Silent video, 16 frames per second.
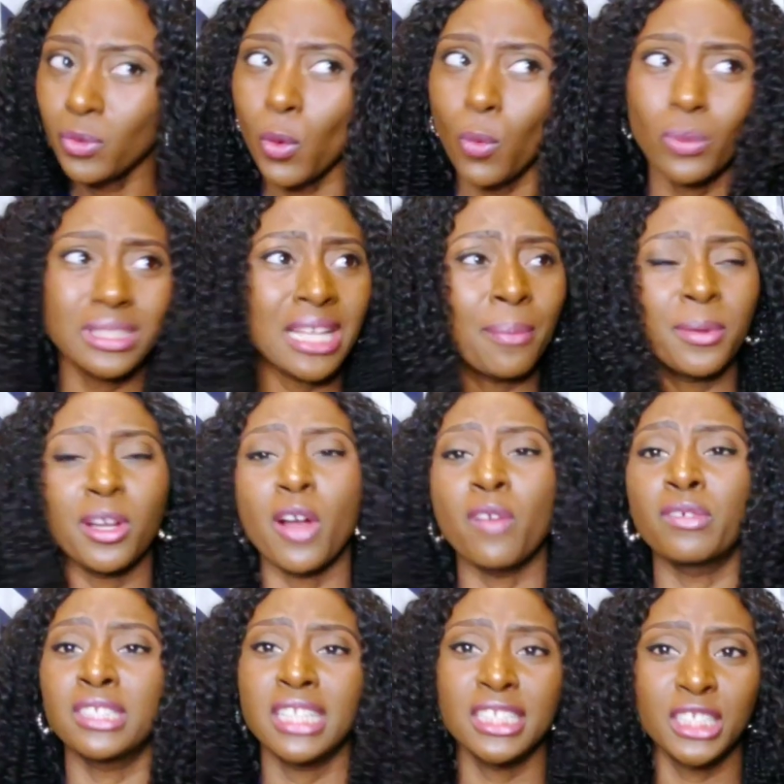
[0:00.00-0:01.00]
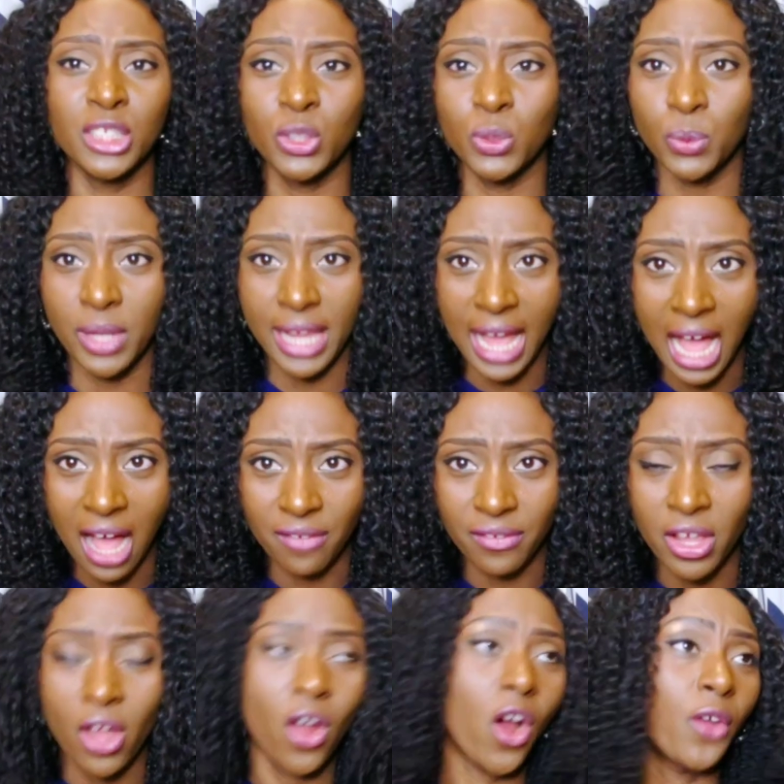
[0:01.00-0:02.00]
What type of conversations do they have?
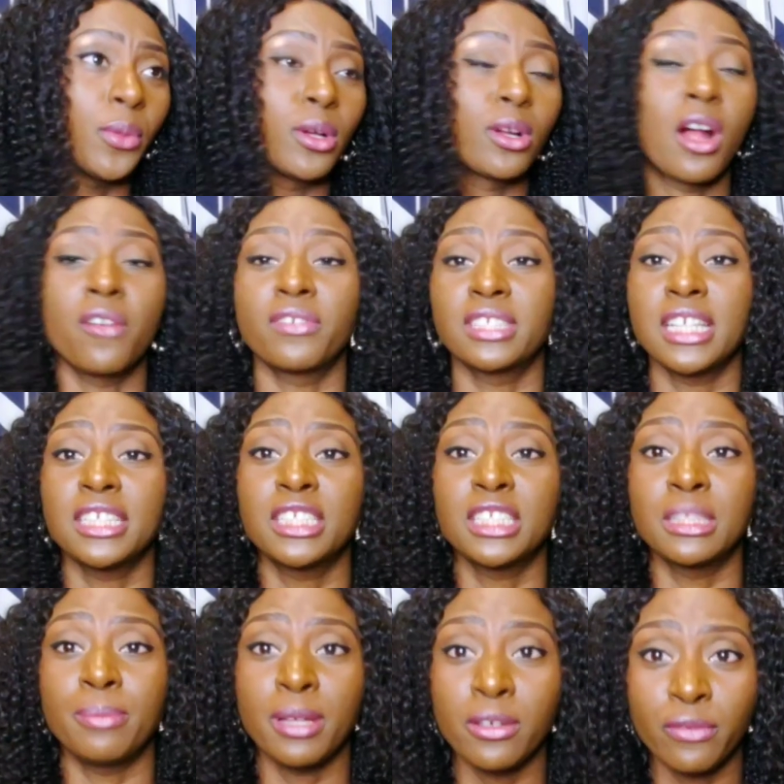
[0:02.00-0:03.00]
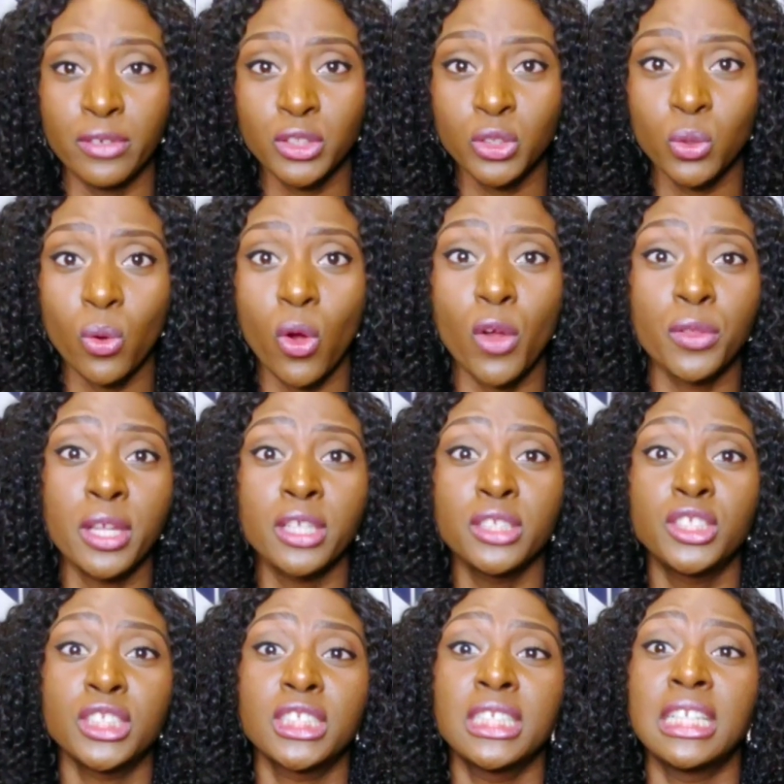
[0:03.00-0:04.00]
Are the conversations beneficial, or are they
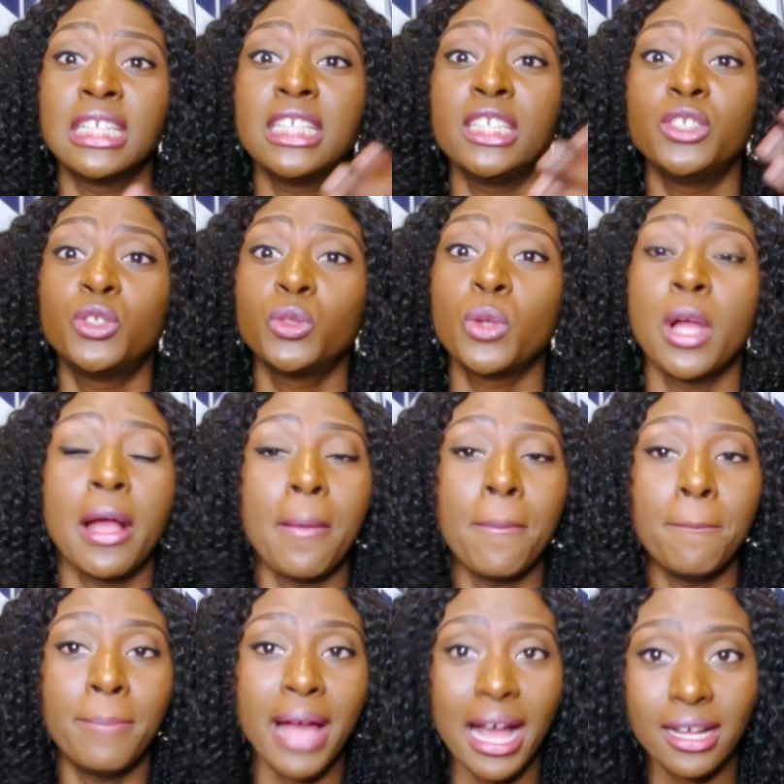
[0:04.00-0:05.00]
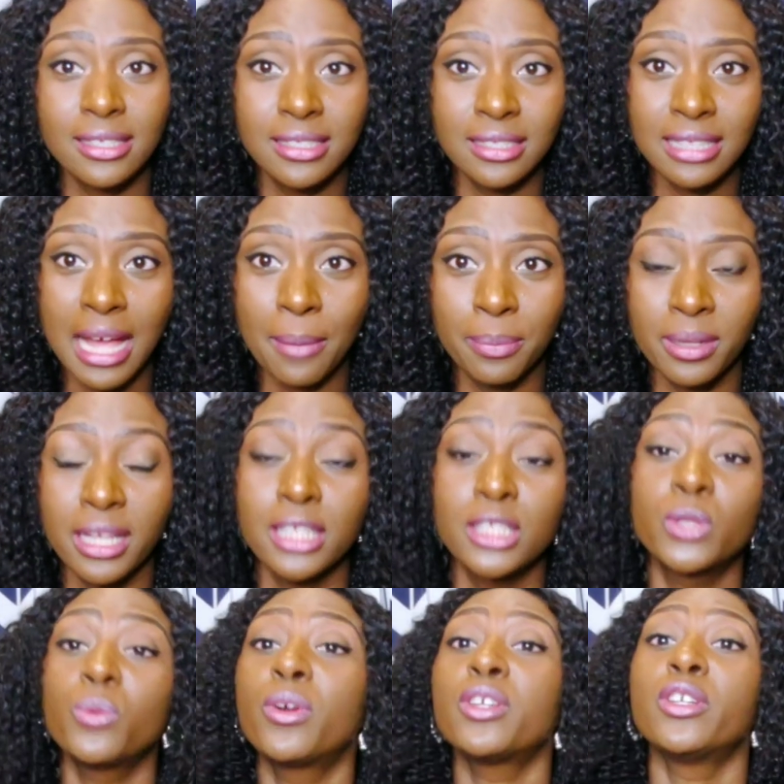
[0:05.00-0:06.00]
just going to lead you back to that
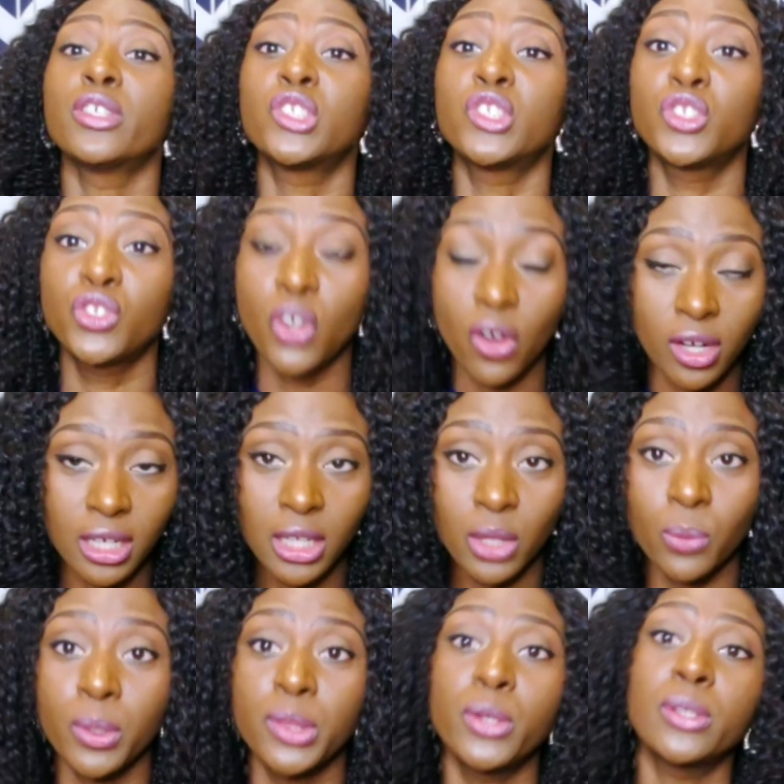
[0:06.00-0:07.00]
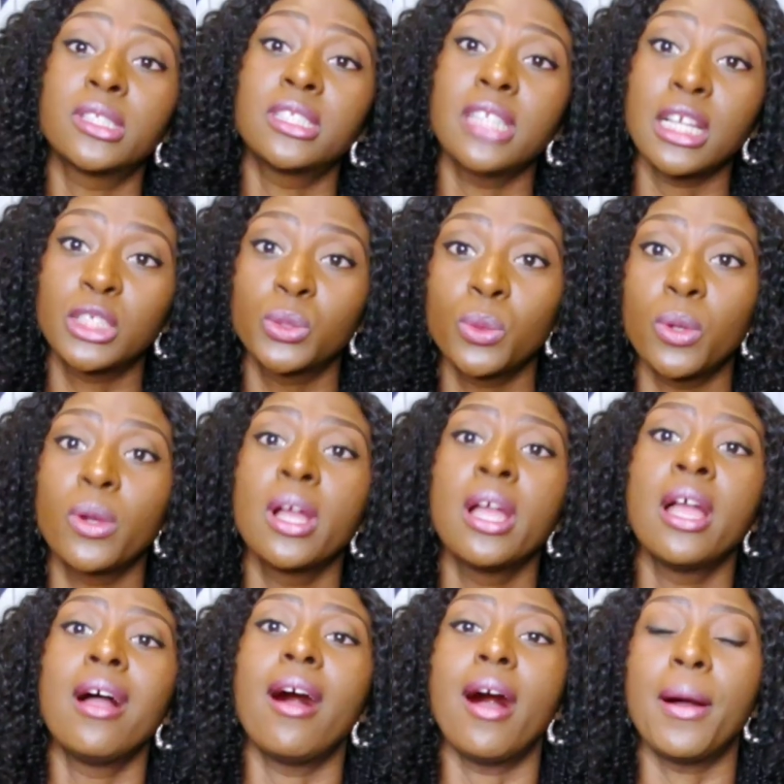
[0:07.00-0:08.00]
place where you're struggling with your sexual
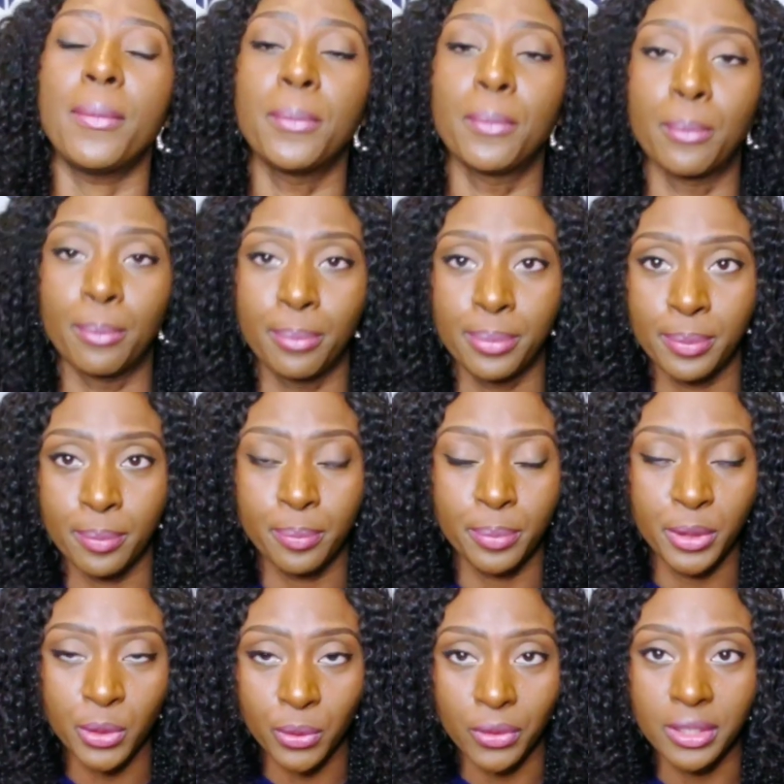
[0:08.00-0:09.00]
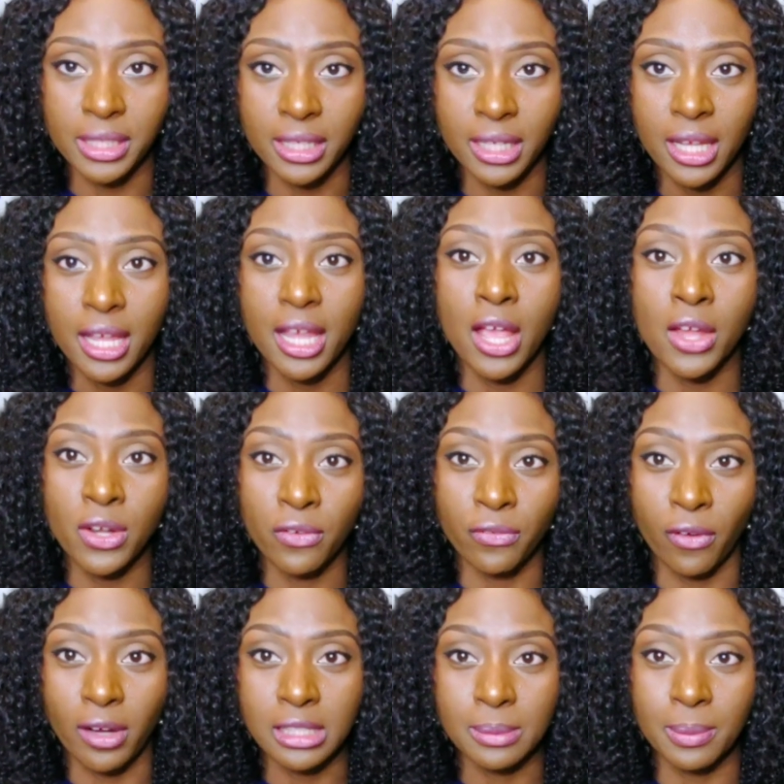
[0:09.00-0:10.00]
purity in the
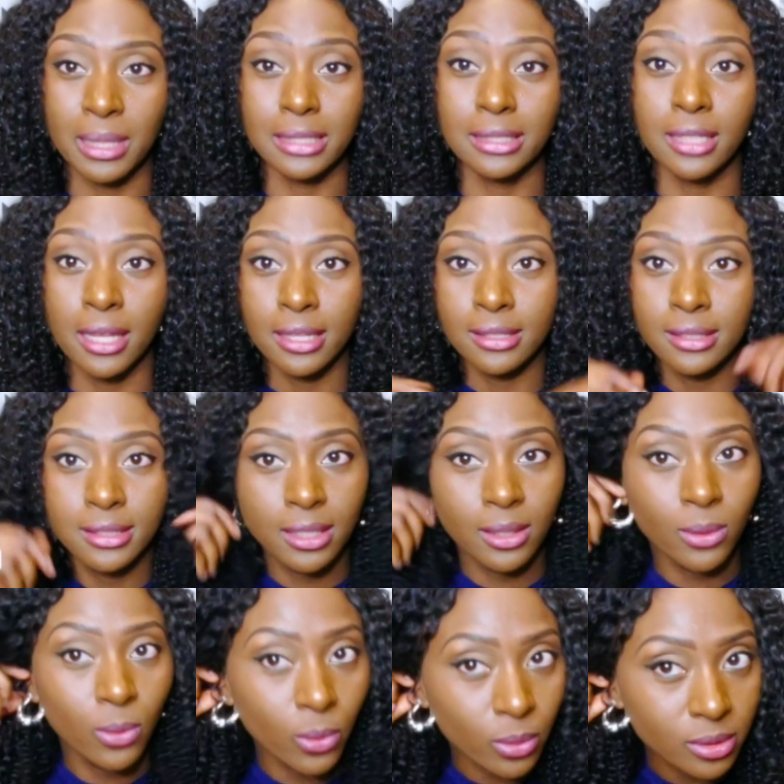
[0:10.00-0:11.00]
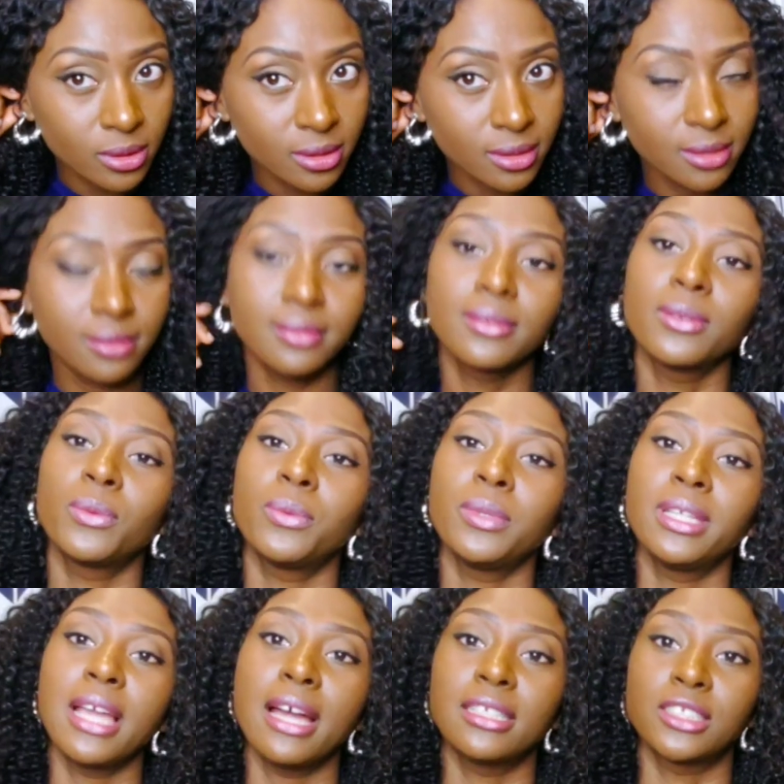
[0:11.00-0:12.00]
first place? Singles, we
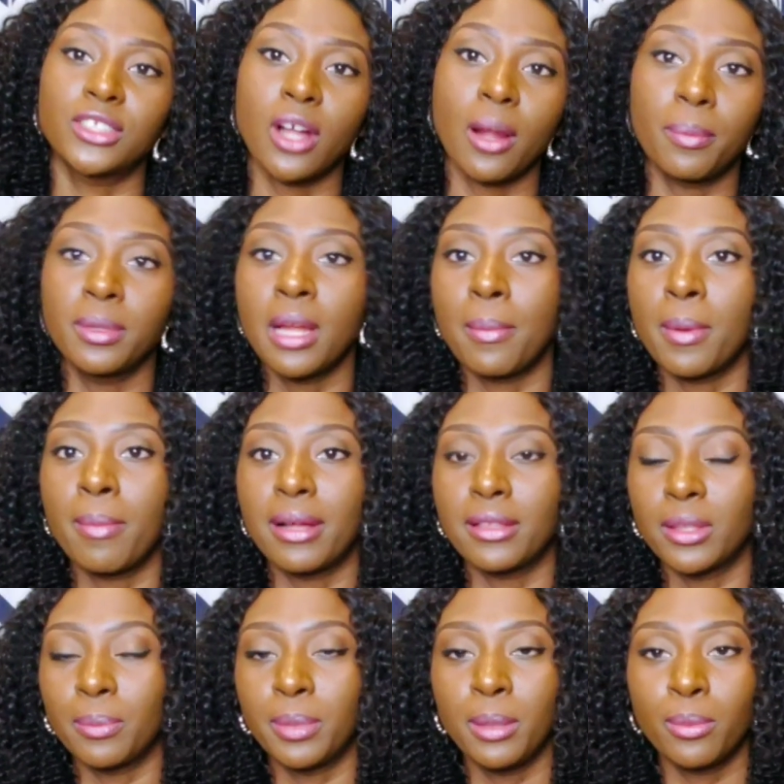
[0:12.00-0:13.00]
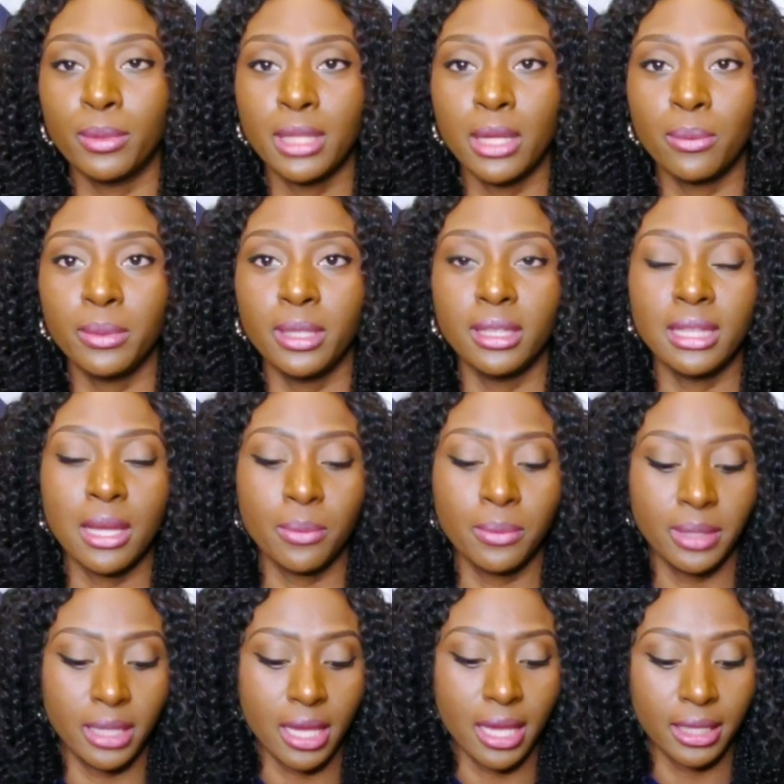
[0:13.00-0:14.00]
got to sharpen up about the people that
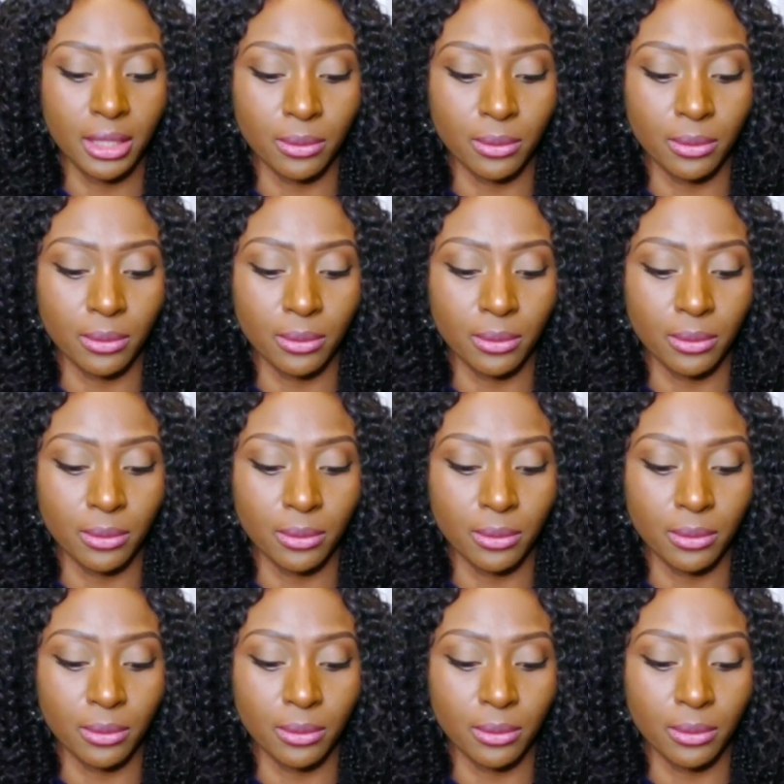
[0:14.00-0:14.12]
we hang